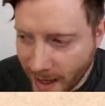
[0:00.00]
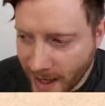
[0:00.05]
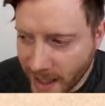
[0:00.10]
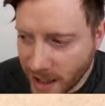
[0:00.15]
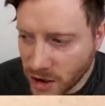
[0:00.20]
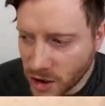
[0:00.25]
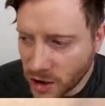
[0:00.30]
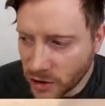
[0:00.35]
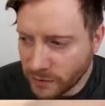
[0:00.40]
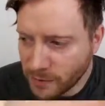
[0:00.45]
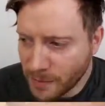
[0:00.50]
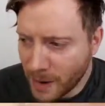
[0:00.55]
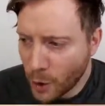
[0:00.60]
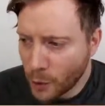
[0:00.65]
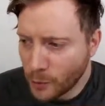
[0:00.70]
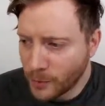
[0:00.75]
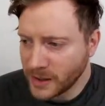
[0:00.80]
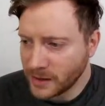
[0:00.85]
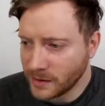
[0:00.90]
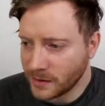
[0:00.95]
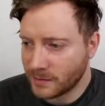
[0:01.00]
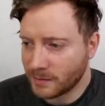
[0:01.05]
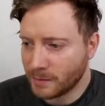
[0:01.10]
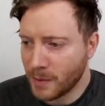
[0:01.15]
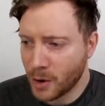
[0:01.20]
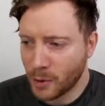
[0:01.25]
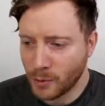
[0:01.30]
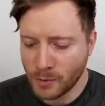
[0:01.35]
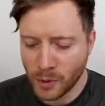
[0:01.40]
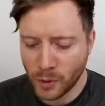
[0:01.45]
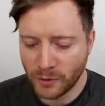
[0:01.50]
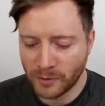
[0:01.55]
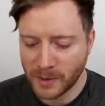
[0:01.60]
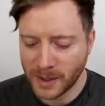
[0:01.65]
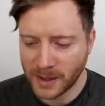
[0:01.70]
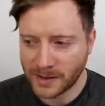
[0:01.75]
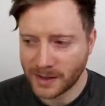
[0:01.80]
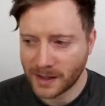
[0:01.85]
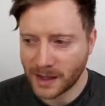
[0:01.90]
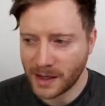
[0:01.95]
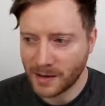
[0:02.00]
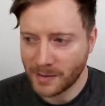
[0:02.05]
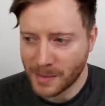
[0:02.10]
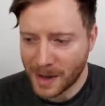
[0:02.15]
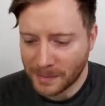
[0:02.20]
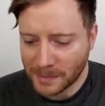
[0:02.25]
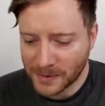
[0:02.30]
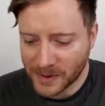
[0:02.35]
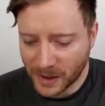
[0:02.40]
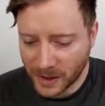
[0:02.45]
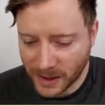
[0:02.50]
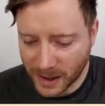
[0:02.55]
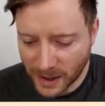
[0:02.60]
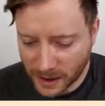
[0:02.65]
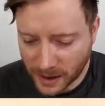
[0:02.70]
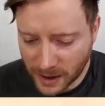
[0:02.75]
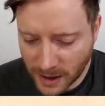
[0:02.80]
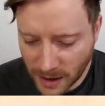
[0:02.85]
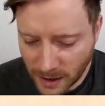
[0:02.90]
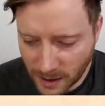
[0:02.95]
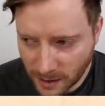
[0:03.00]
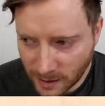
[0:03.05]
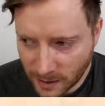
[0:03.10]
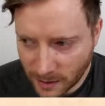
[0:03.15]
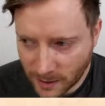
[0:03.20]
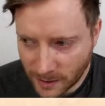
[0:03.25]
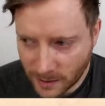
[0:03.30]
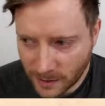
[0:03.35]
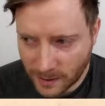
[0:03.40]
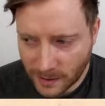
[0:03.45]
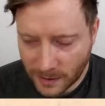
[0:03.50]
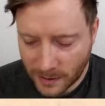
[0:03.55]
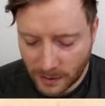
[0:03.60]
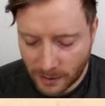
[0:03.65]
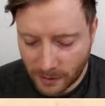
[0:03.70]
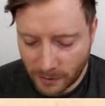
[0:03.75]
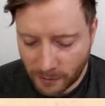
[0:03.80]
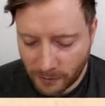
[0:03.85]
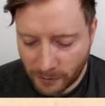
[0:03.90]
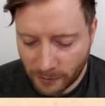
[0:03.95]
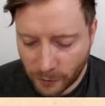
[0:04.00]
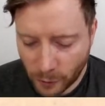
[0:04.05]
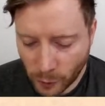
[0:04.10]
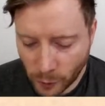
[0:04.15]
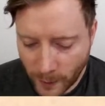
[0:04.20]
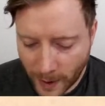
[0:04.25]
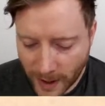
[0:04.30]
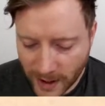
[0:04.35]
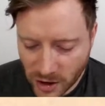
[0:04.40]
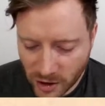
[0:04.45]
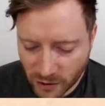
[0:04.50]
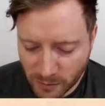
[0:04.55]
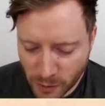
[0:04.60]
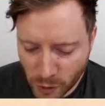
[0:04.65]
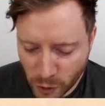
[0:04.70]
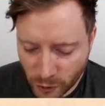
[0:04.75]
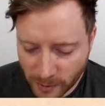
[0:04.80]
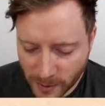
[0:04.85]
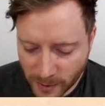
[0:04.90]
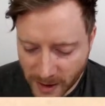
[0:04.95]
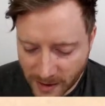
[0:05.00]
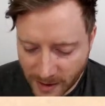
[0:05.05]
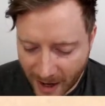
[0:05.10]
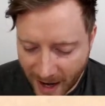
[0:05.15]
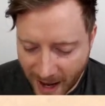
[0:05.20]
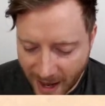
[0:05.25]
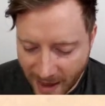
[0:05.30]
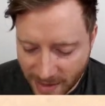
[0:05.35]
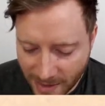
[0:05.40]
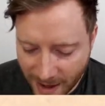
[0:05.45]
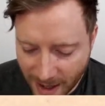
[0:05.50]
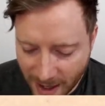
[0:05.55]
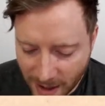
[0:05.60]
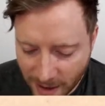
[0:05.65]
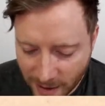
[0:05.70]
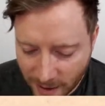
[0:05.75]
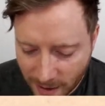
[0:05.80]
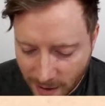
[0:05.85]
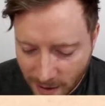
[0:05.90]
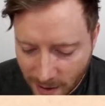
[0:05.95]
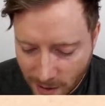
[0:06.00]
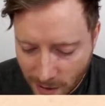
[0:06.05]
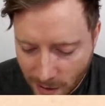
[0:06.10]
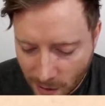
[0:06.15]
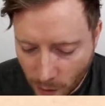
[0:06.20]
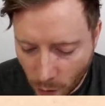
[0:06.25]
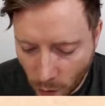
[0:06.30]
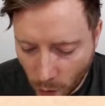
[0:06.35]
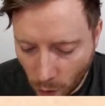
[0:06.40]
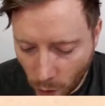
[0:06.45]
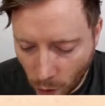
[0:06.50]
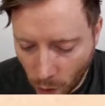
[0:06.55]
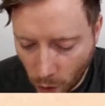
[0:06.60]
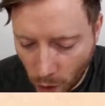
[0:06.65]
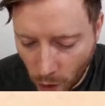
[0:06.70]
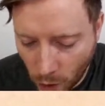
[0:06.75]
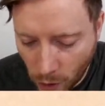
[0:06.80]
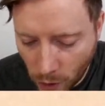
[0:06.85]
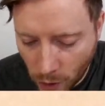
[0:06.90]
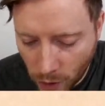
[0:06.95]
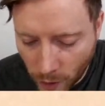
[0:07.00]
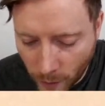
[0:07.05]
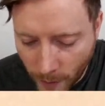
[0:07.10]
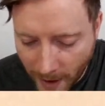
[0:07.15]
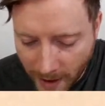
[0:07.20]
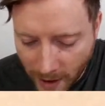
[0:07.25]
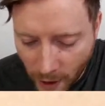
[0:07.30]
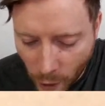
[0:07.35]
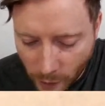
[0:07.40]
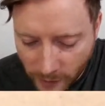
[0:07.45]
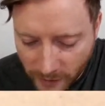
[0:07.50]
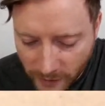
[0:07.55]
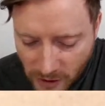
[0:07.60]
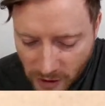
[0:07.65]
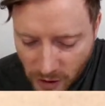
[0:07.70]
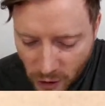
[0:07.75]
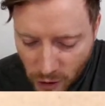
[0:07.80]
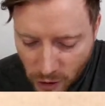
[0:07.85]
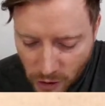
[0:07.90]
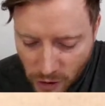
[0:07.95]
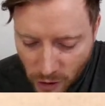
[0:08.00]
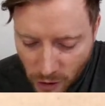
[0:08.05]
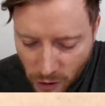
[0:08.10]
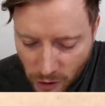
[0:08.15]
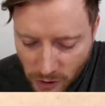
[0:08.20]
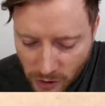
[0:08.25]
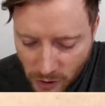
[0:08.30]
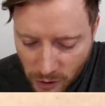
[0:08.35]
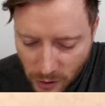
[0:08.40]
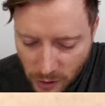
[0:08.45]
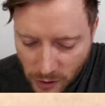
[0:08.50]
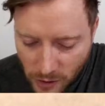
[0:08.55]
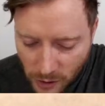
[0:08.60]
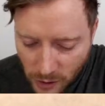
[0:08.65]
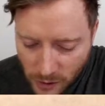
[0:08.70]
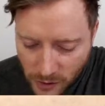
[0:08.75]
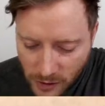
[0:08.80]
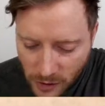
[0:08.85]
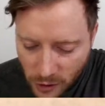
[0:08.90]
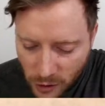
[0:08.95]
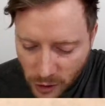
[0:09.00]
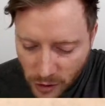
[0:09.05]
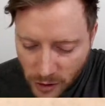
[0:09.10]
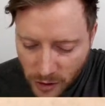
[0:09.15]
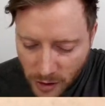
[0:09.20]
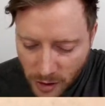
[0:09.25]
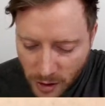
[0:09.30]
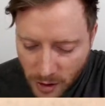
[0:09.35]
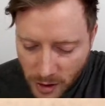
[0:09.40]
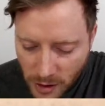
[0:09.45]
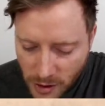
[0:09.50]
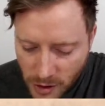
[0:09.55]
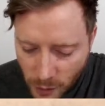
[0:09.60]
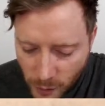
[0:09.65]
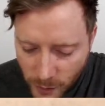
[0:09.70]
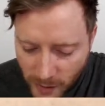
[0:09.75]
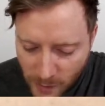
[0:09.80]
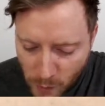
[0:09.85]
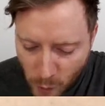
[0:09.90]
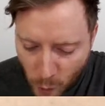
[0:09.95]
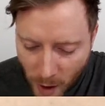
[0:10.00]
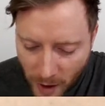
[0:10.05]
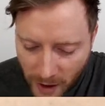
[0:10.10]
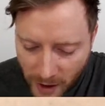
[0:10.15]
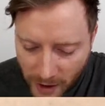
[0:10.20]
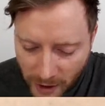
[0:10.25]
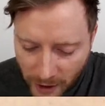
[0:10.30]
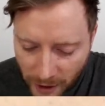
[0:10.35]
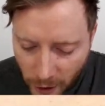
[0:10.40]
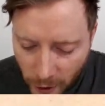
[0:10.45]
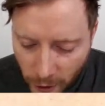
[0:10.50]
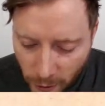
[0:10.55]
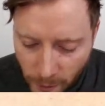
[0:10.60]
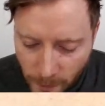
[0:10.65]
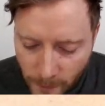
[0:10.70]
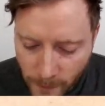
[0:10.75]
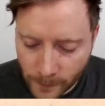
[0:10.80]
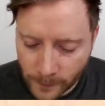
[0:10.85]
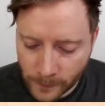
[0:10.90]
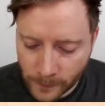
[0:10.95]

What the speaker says: range of movement. See, I'm upside down here. Full range of movement, and then all the way over. Turn, turn, turn, turn, turn. Do it in one go,